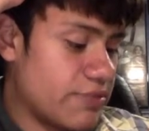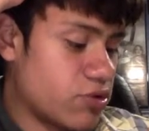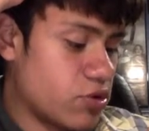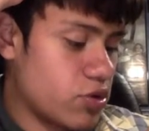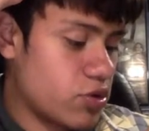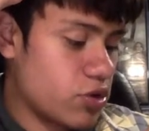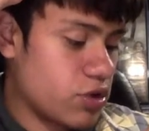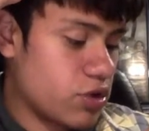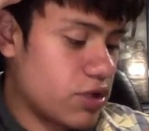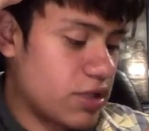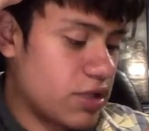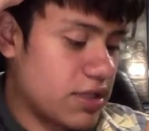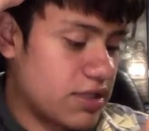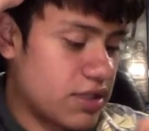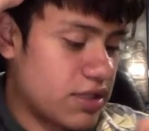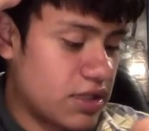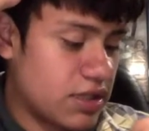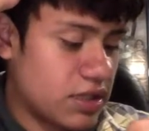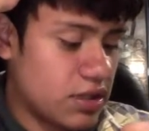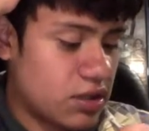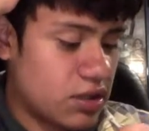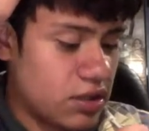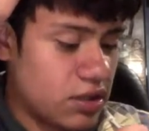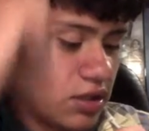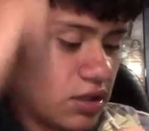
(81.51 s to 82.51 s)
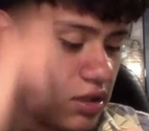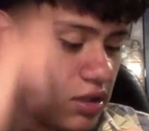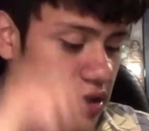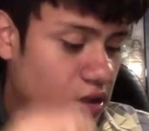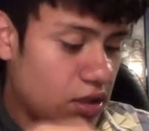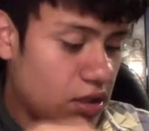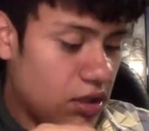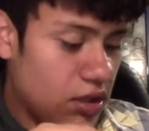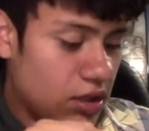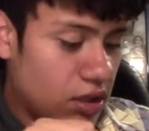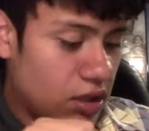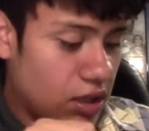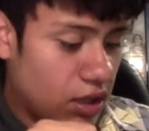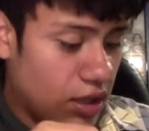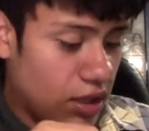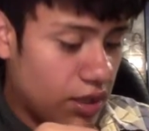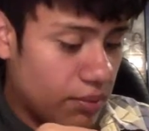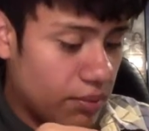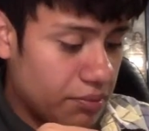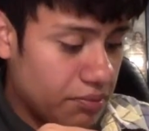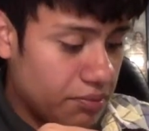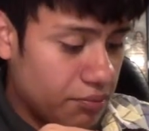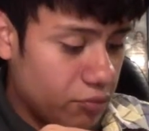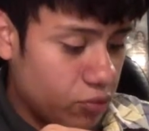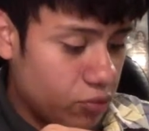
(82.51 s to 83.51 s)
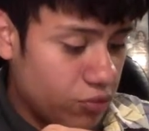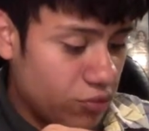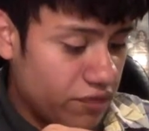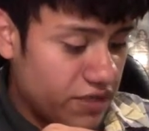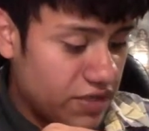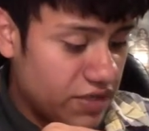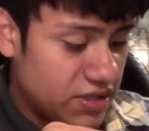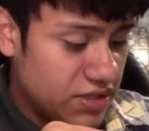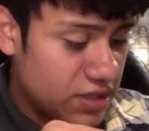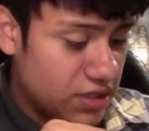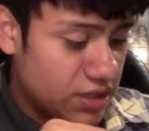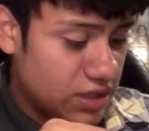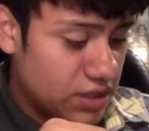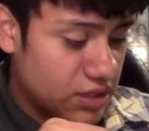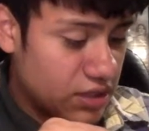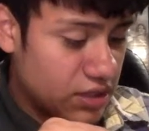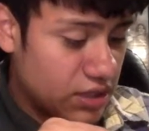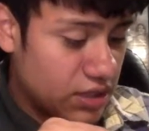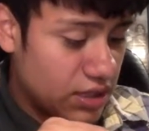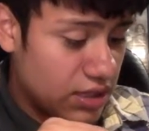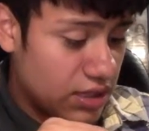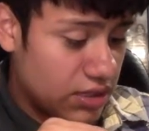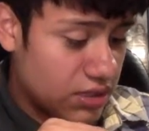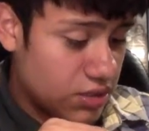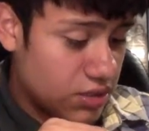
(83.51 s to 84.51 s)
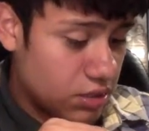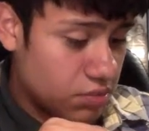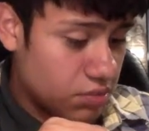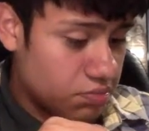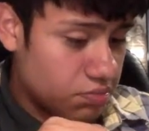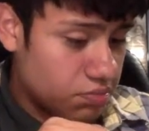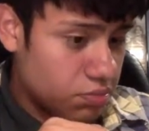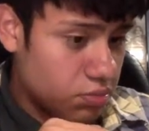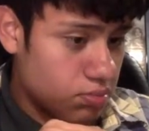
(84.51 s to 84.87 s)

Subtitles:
Turner Classic movies, and then has a